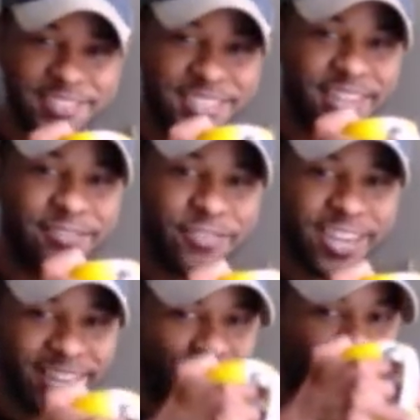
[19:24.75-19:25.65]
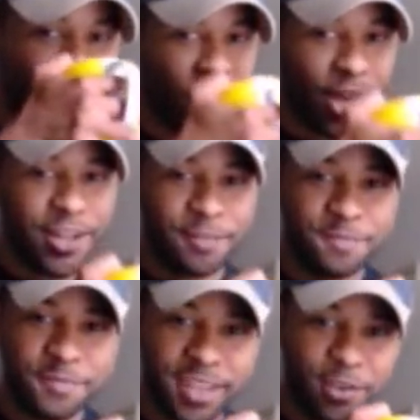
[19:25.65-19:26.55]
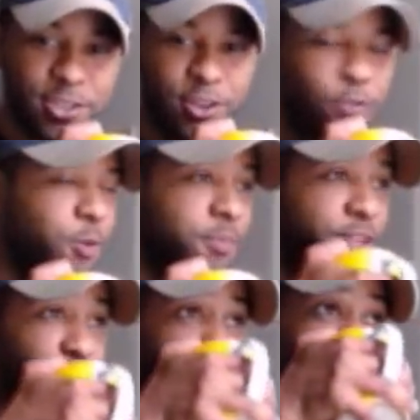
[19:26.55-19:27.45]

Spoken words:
Shit, fuck it. I was all over the place.